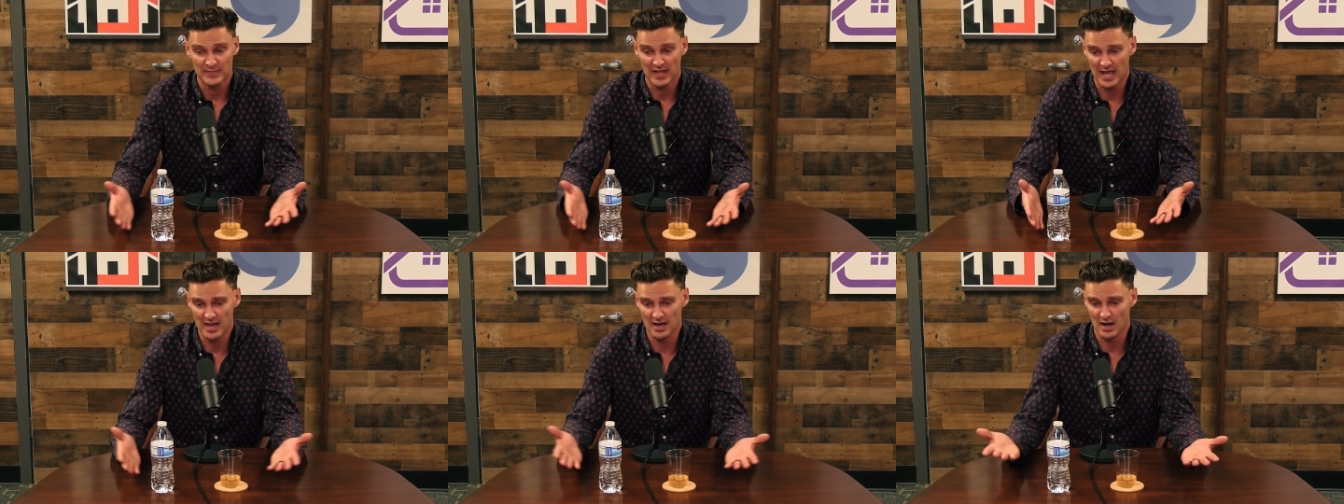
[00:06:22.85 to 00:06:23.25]

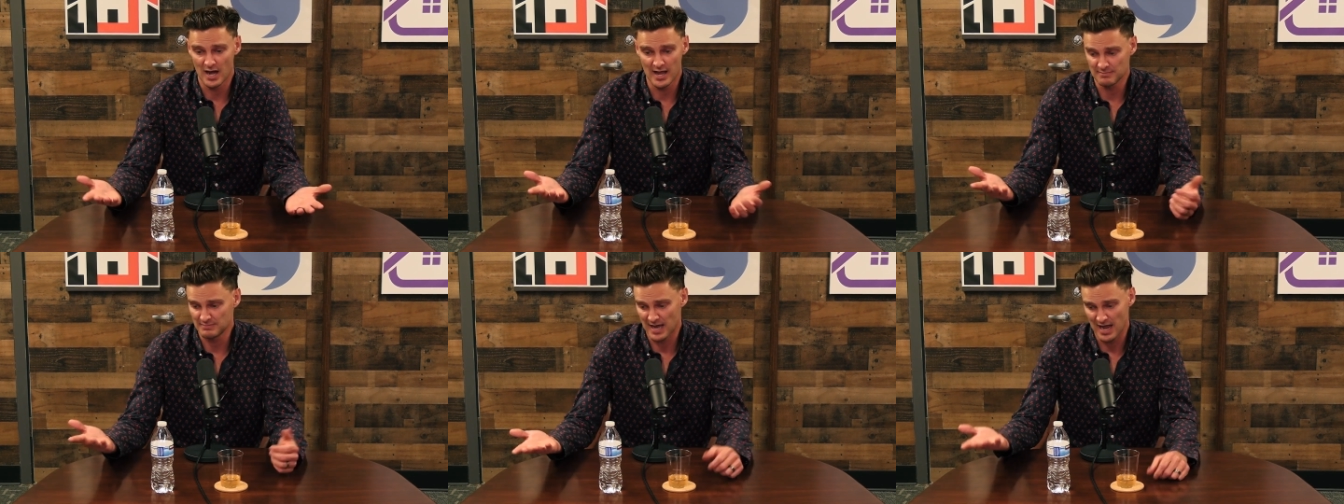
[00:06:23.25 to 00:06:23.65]
And
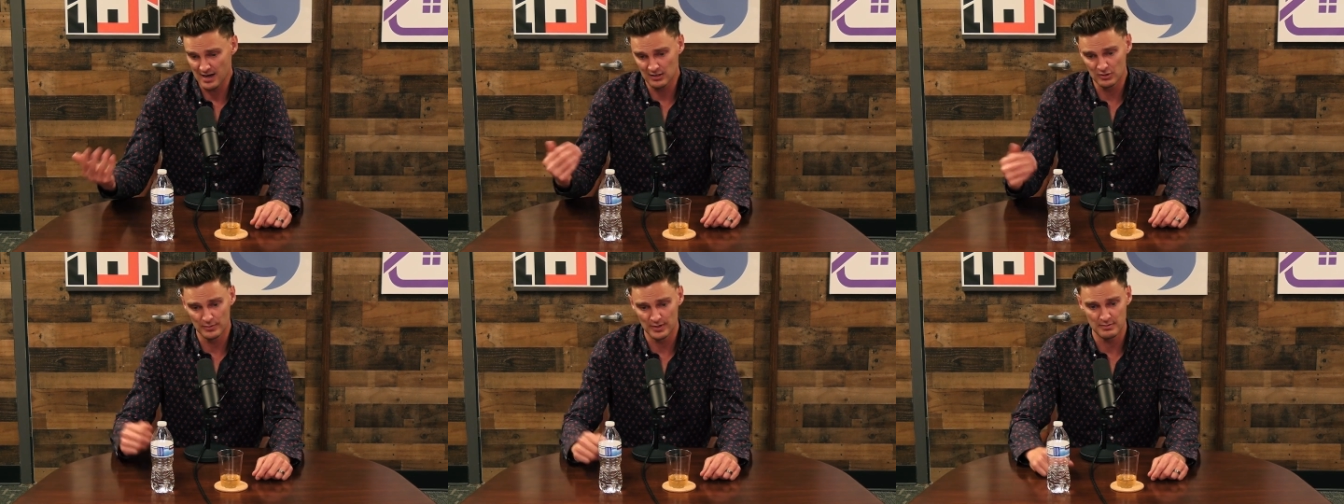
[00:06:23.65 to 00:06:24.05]
I had a
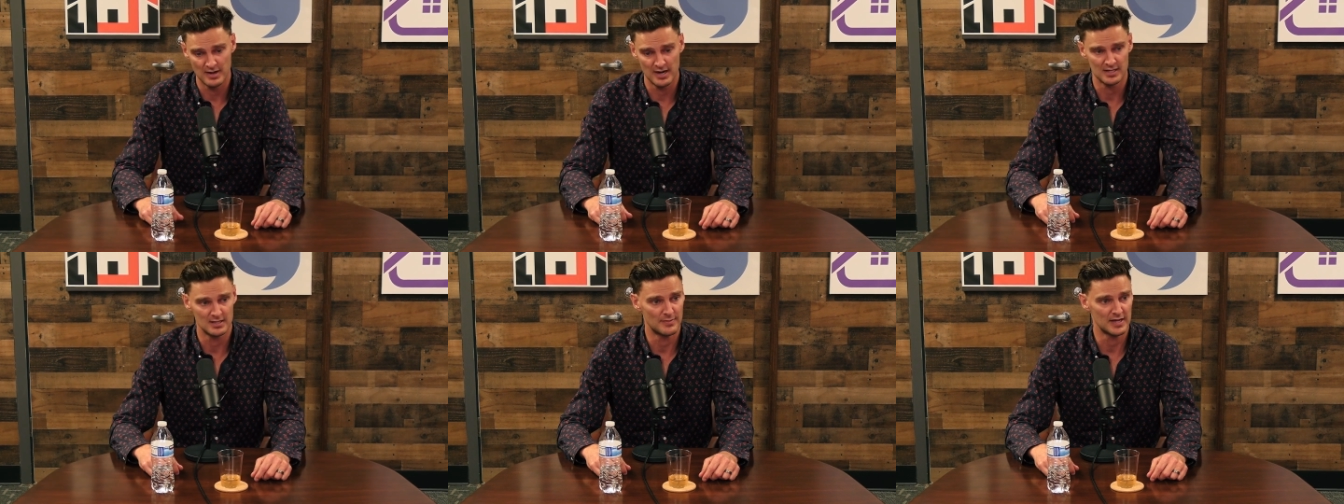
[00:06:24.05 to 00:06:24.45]
little bit of
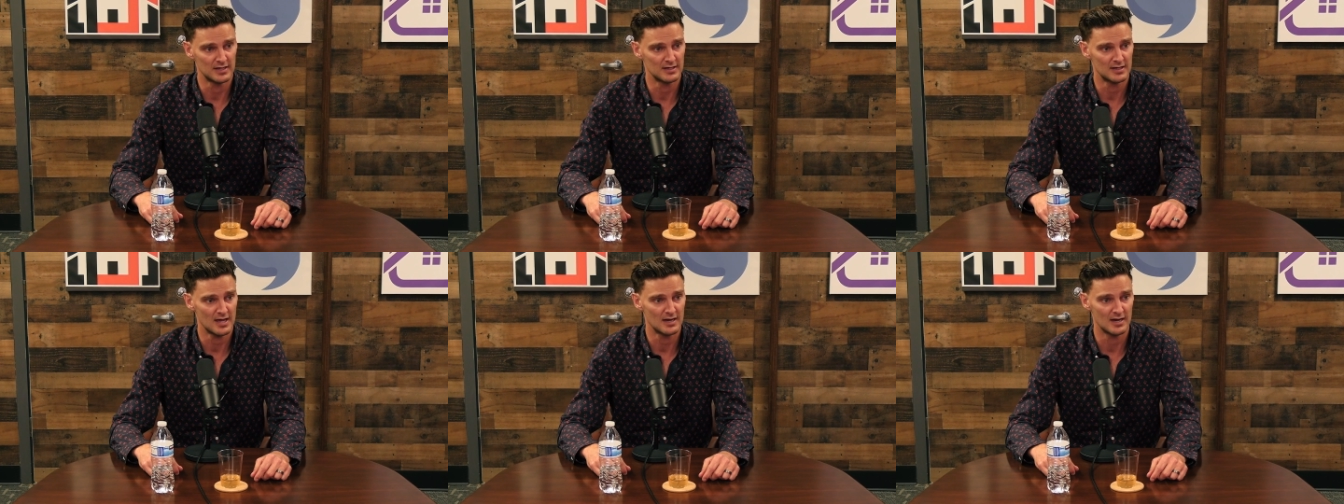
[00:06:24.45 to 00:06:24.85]
money in the bank
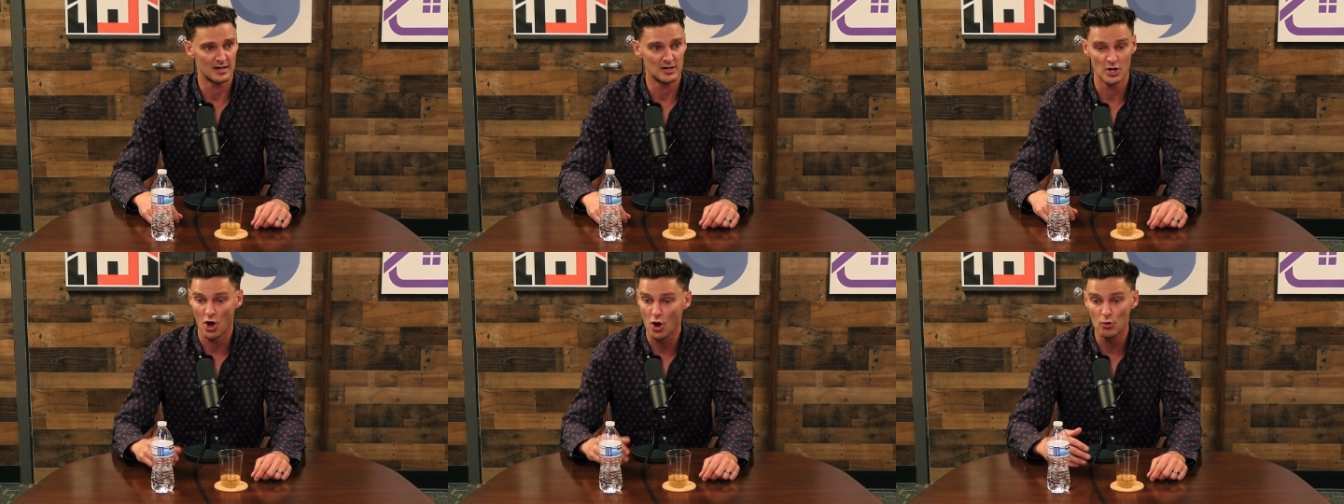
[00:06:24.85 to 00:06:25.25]
account,
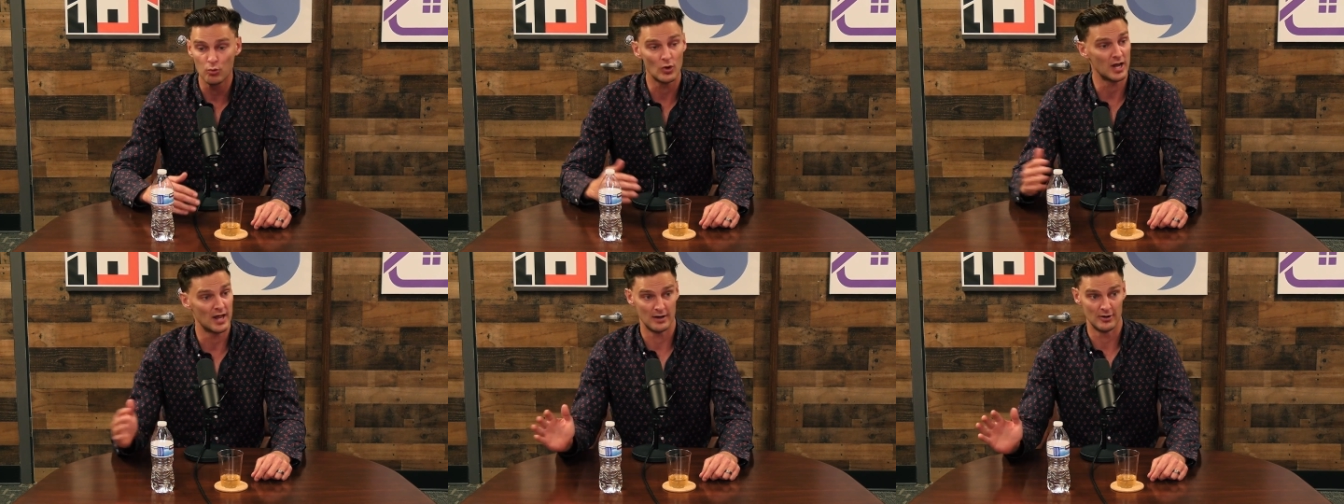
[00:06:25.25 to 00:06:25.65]
and no,
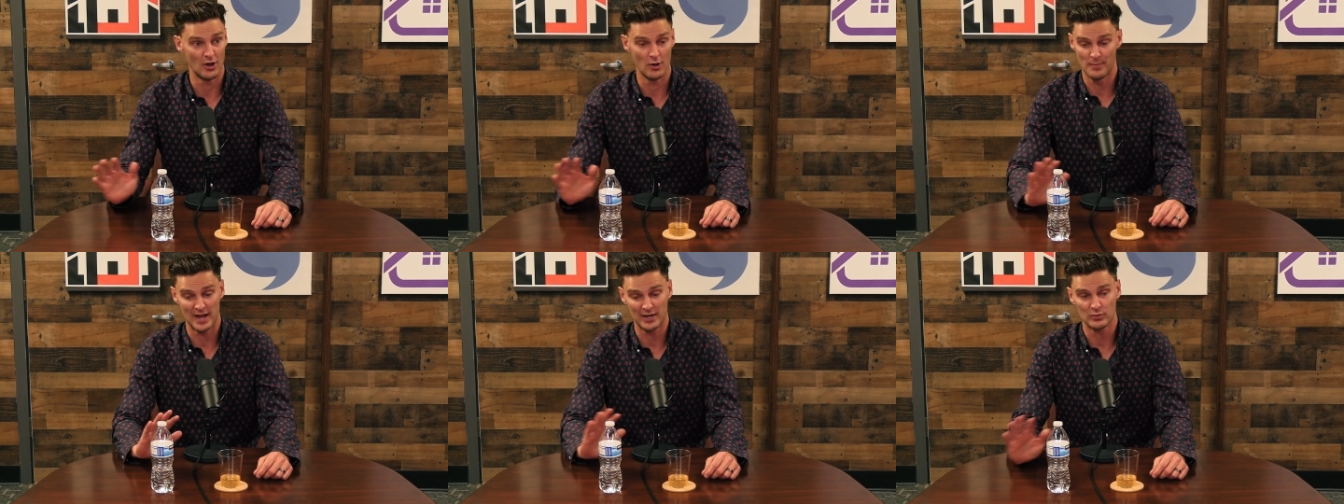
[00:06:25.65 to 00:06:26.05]
no
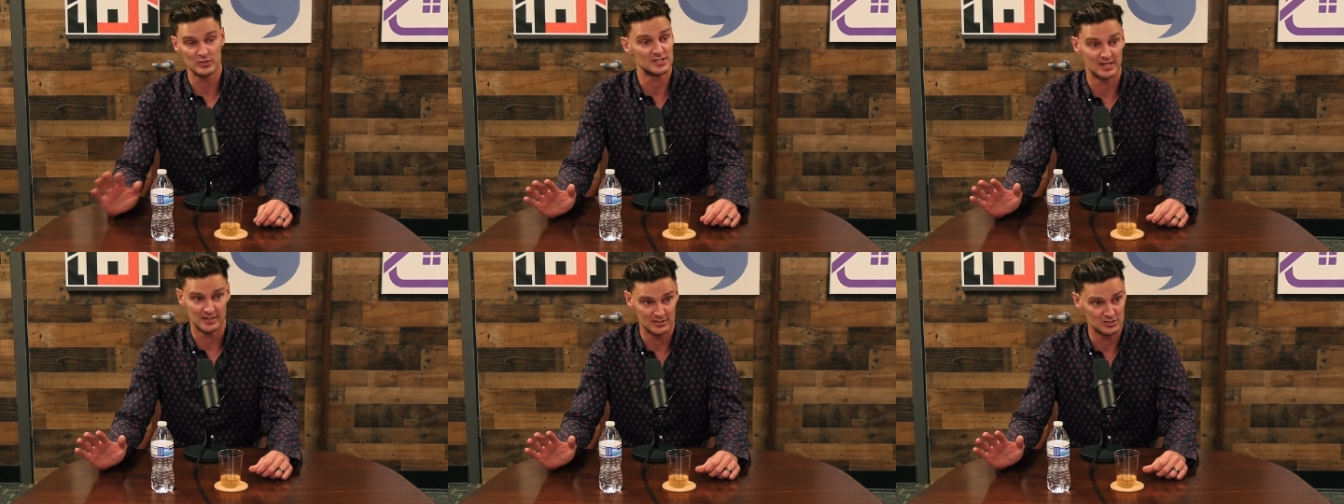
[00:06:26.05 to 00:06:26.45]
bank was
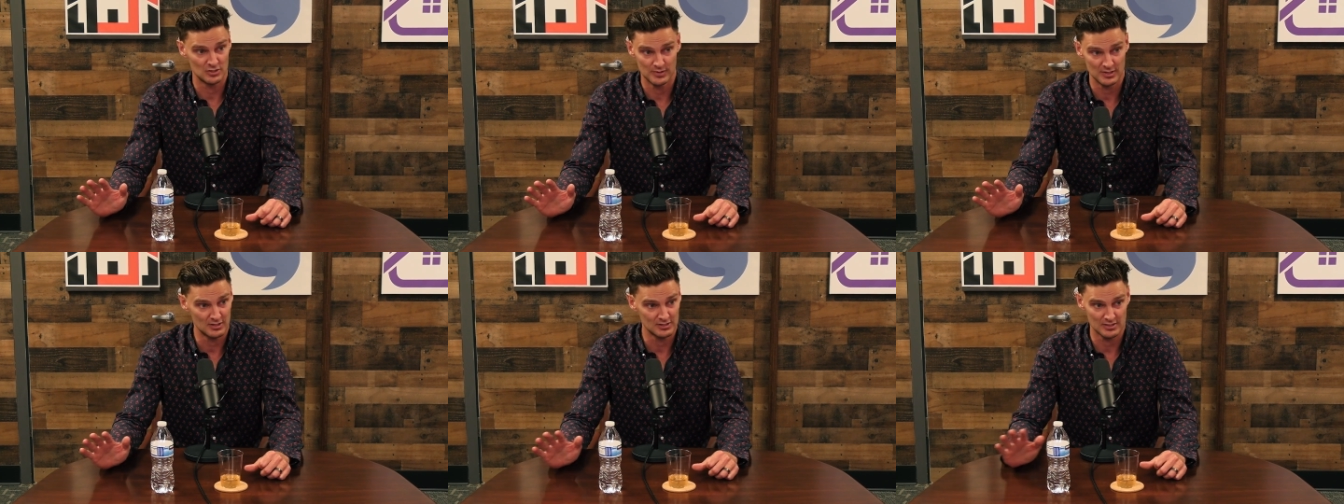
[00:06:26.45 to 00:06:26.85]
lending to
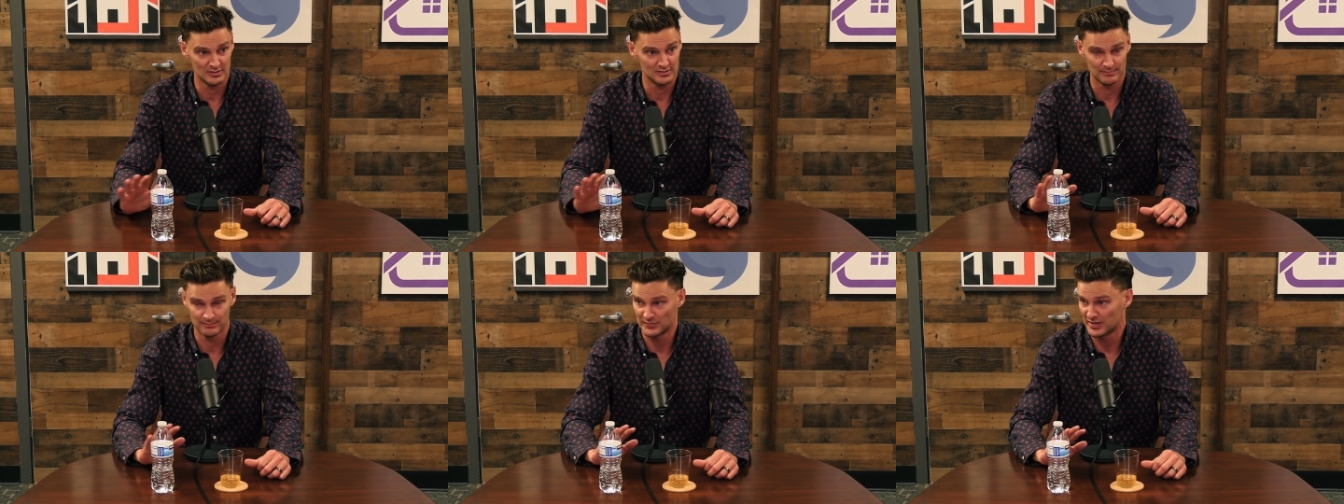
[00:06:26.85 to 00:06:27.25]
me because I
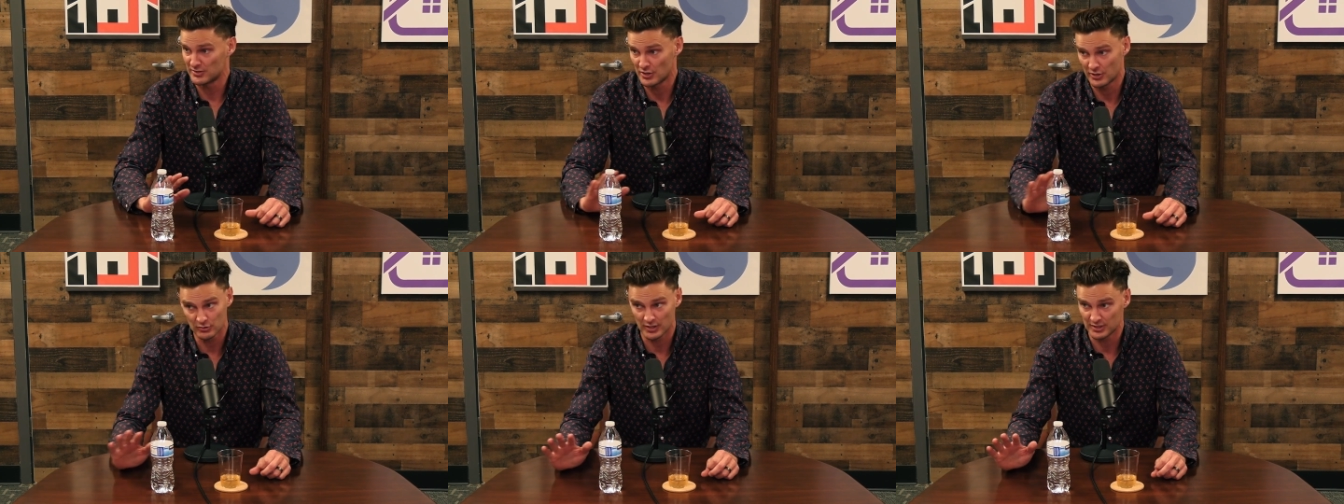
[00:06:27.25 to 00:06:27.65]
was I had
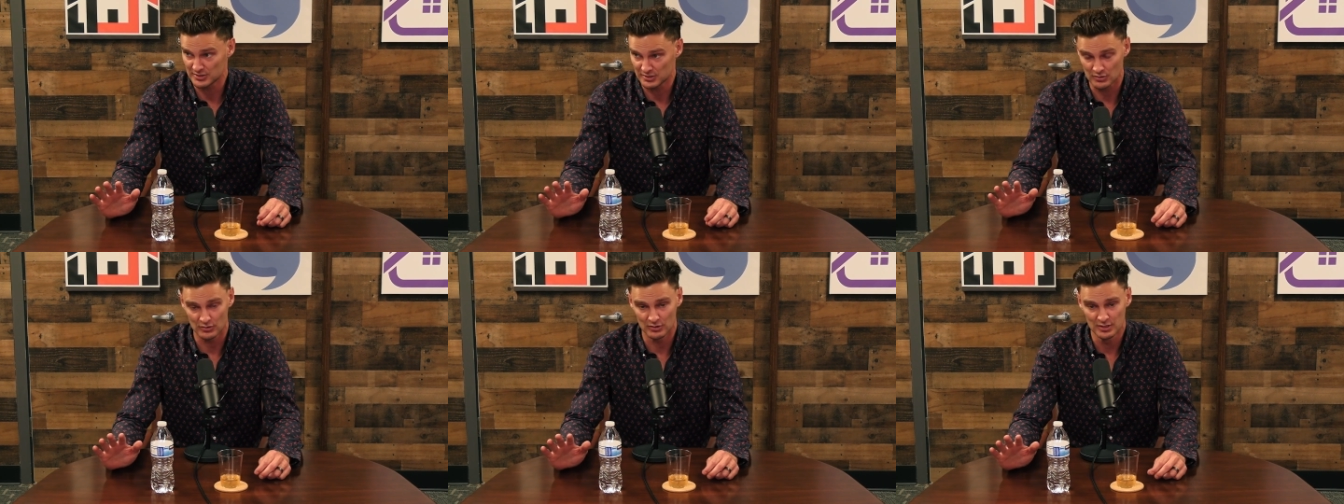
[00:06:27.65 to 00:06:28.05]
no credit
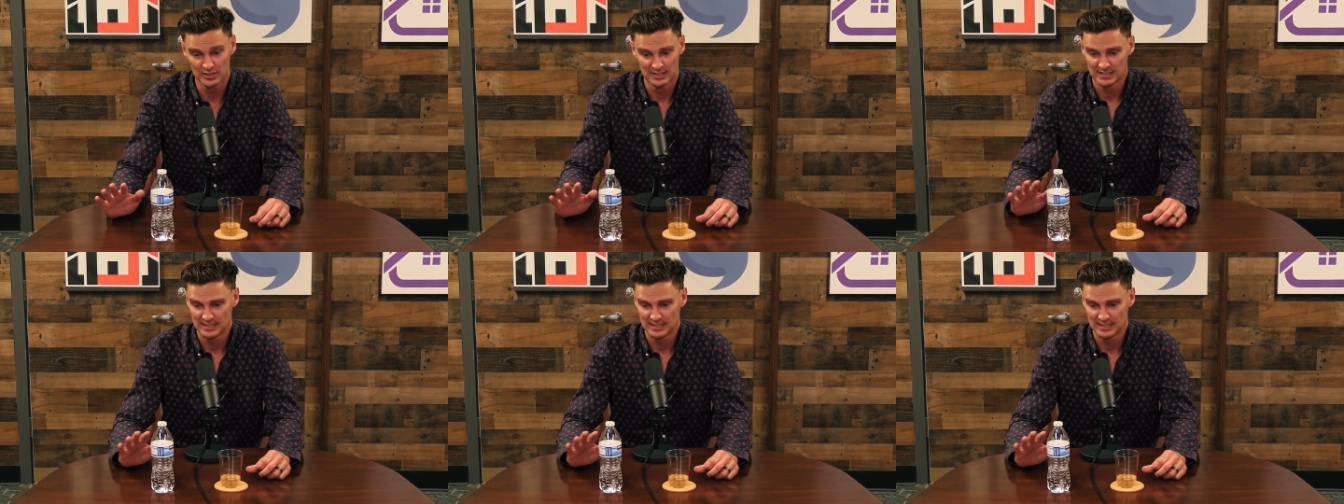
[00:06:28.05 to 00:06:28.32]
score.